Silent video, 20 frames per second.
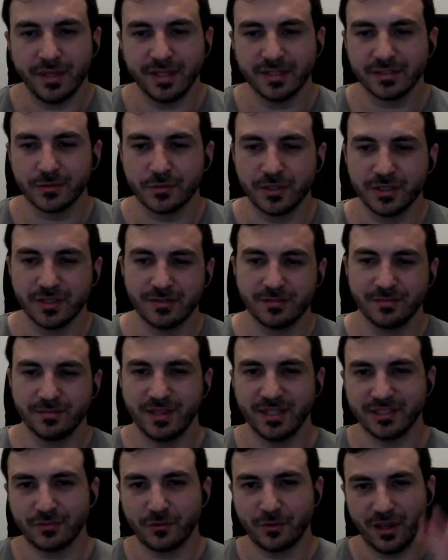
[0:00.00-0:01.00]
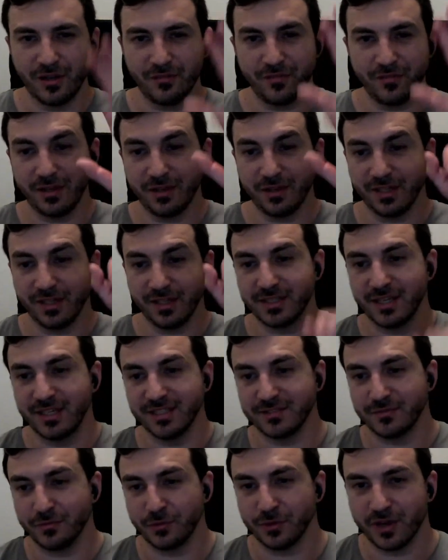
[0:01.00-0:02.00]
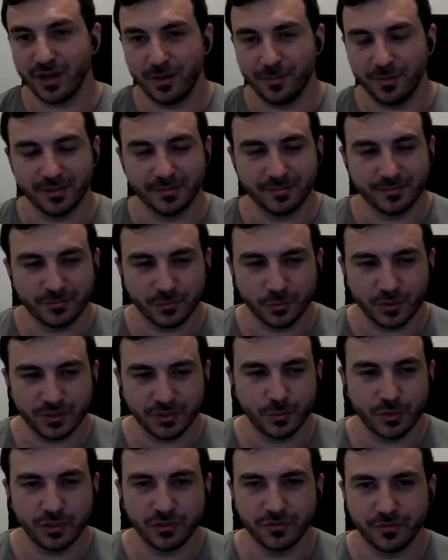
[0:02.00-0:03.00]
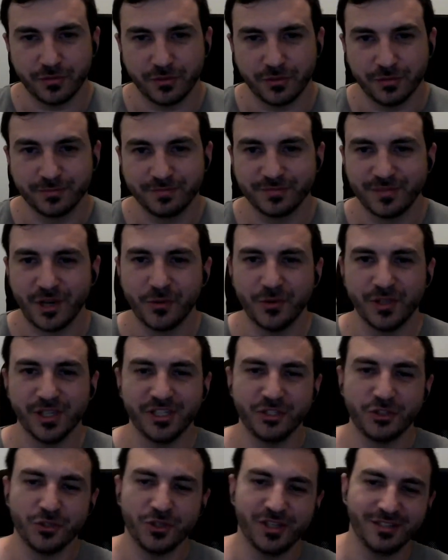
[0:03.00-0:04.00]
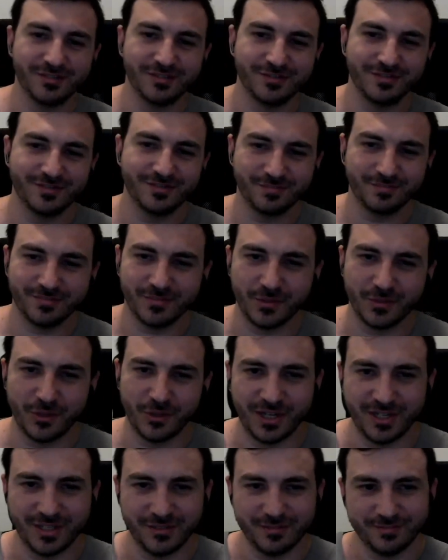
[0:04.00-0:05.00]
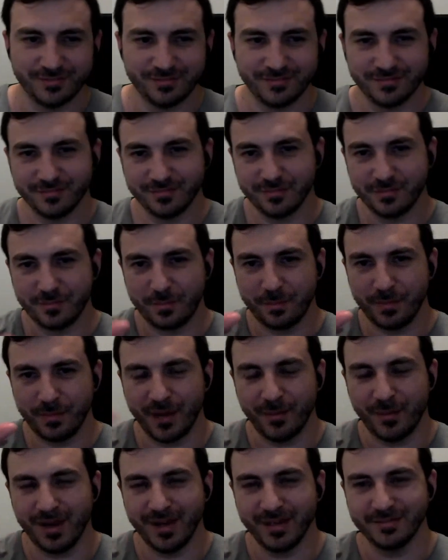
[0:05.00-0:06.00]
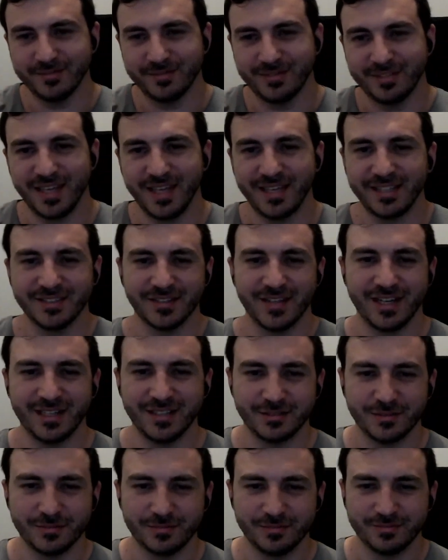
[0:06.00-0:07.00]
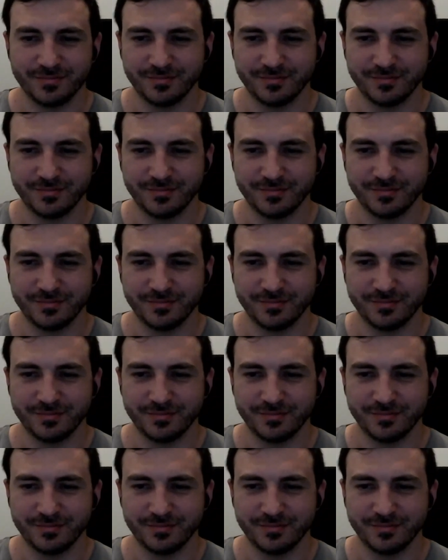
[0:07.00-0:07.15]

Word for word: Thanks, Chris. Thanks for having and thanks, guys, for coming. It was wonderful. I really enjoyed it. All right. Me too. Bye bye. Bye bye. Thank you, guys.